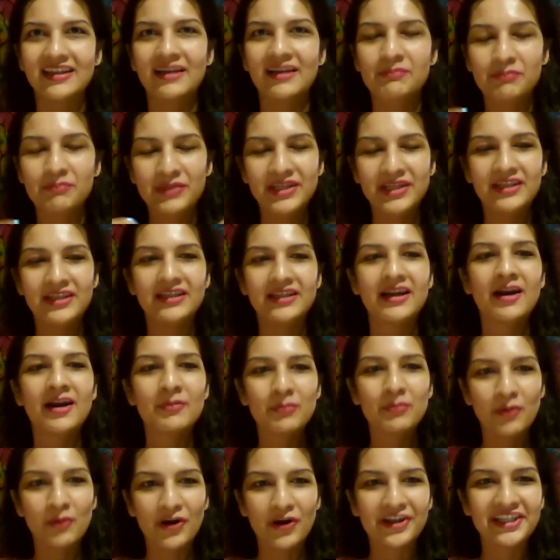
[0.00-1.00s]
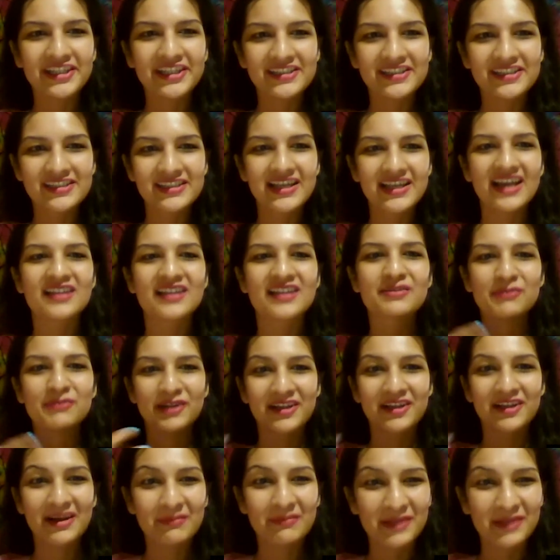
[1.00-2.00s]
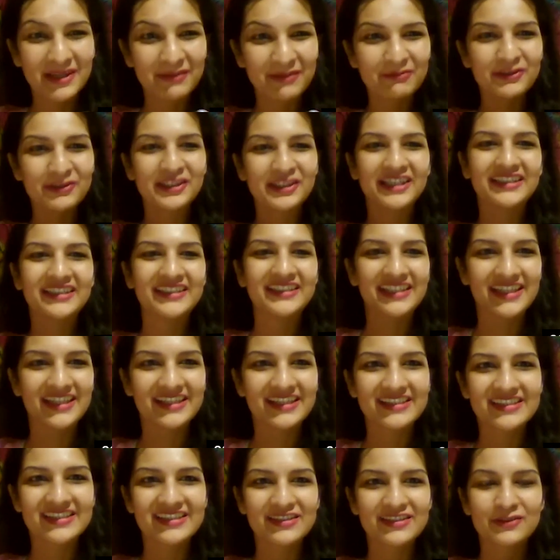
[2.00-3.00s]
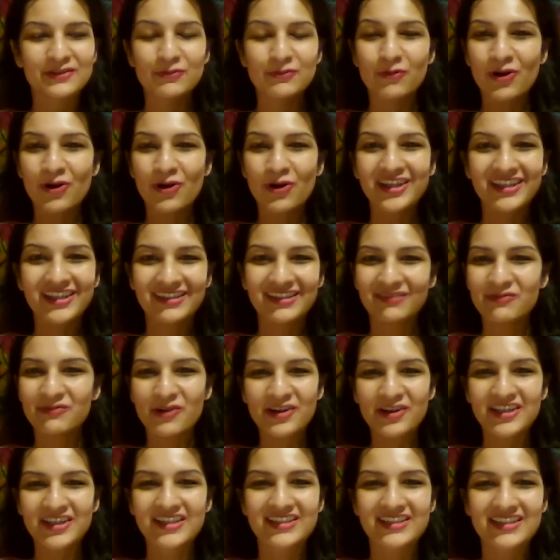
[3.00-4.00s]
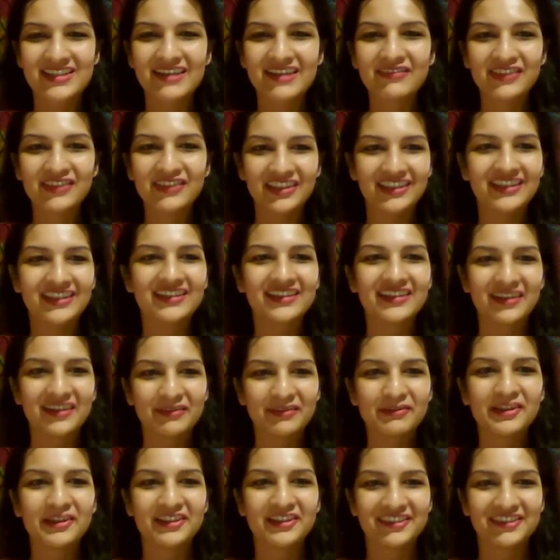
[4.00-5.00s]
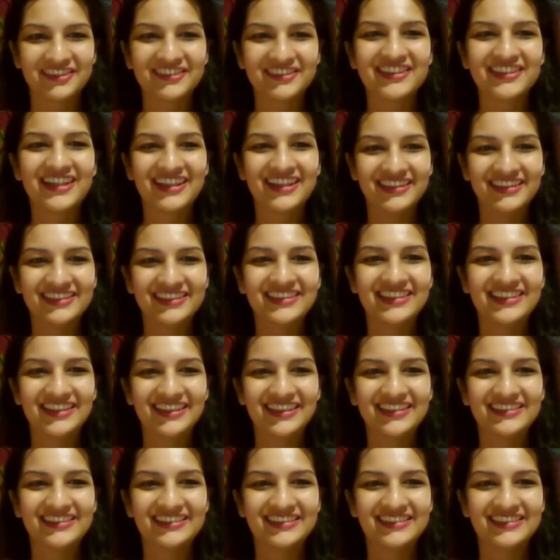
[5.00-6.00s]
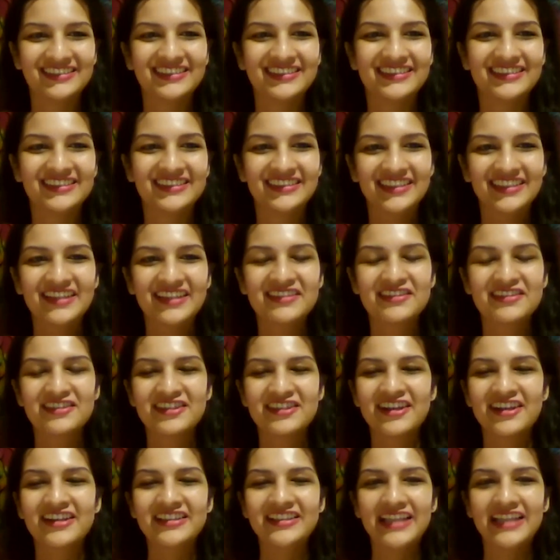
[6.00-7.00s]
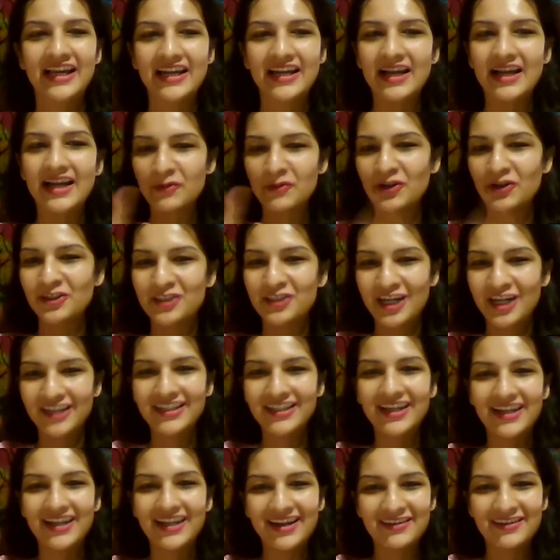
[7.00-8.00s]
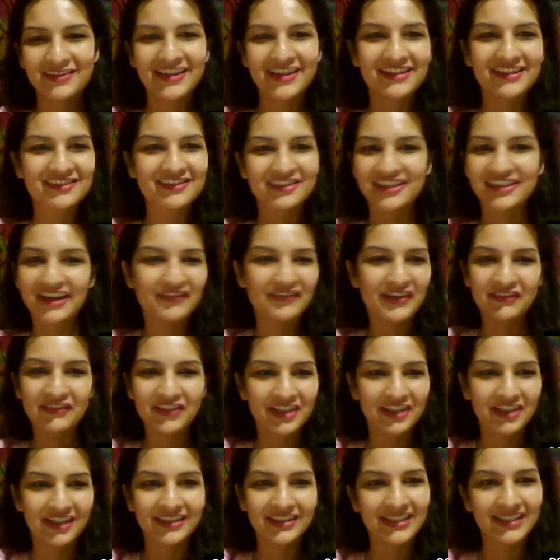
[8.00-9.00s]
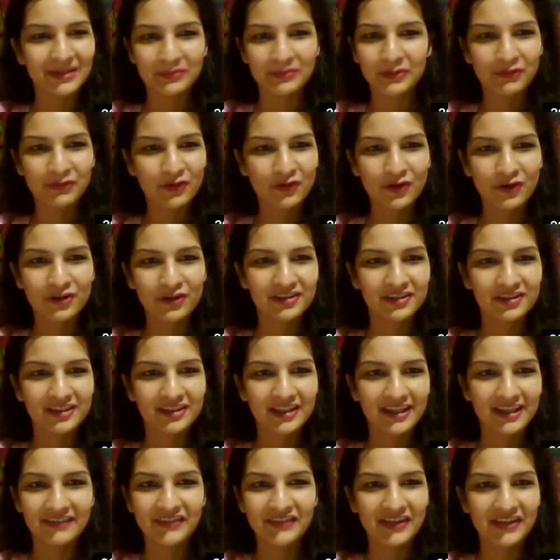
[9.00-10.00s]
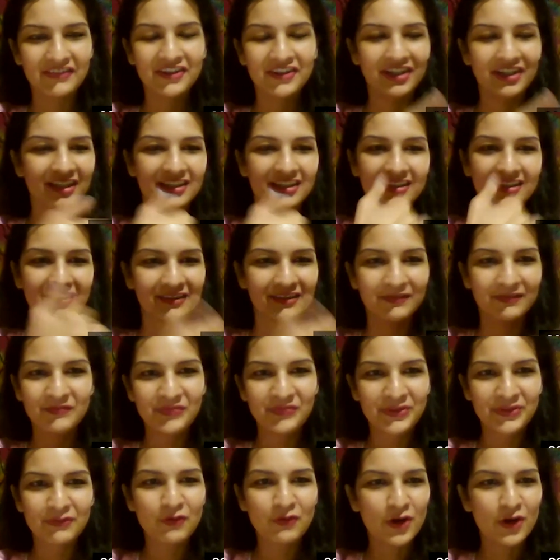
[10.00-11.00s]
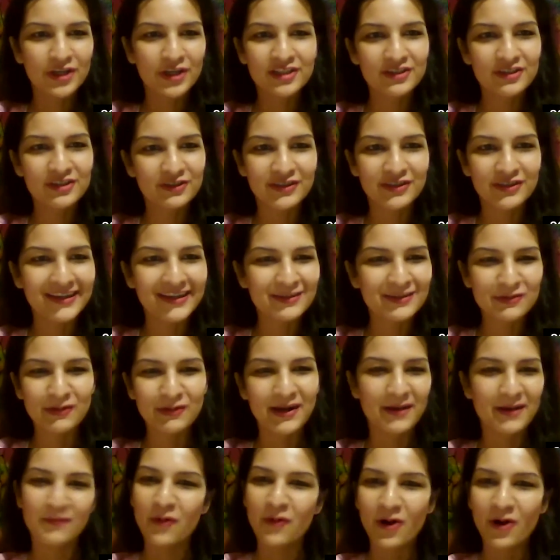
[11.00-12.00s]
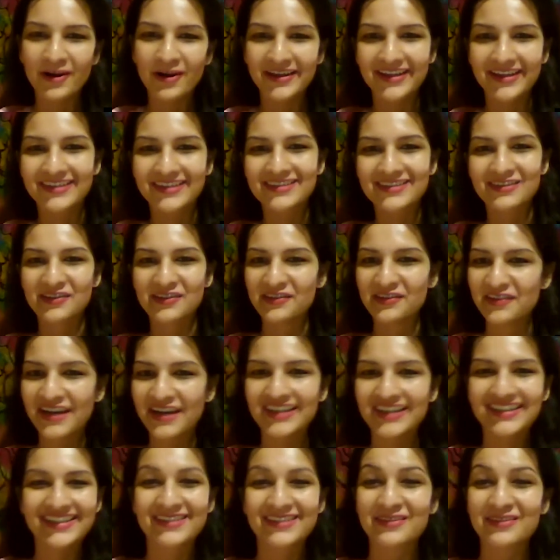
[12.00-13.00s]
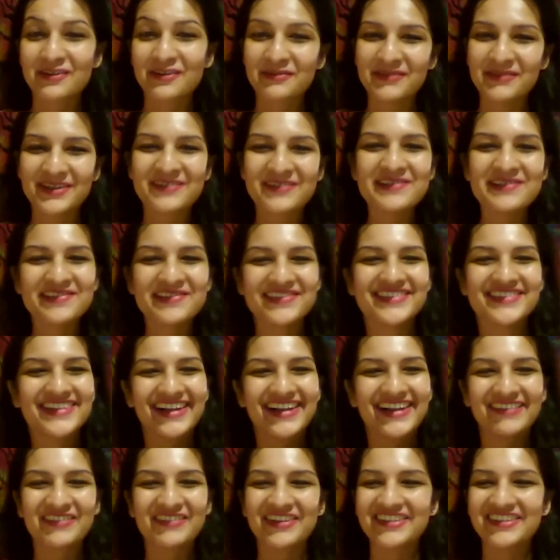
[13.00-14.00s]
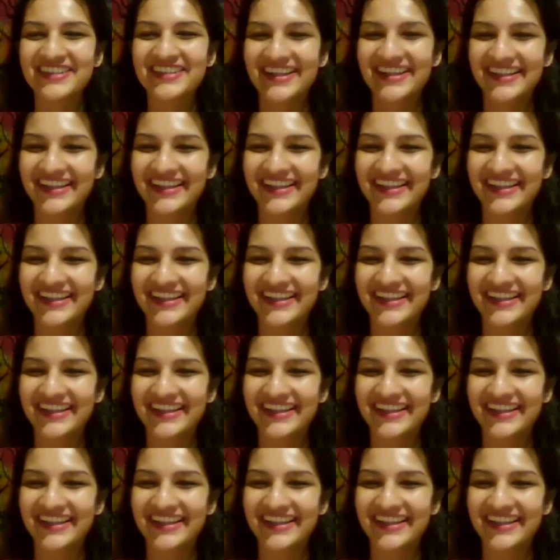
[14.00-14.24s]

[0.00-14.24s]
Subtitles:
and be in our bodies as we're coming up with ideas. So walking is definitely a great way to do that. Oh, thanks for sharing that. I'm gonna try that out. Actually, I've never done that before. I've never done a voice to text while I'm walking, so I think it's gonna be cool. I'm gonna try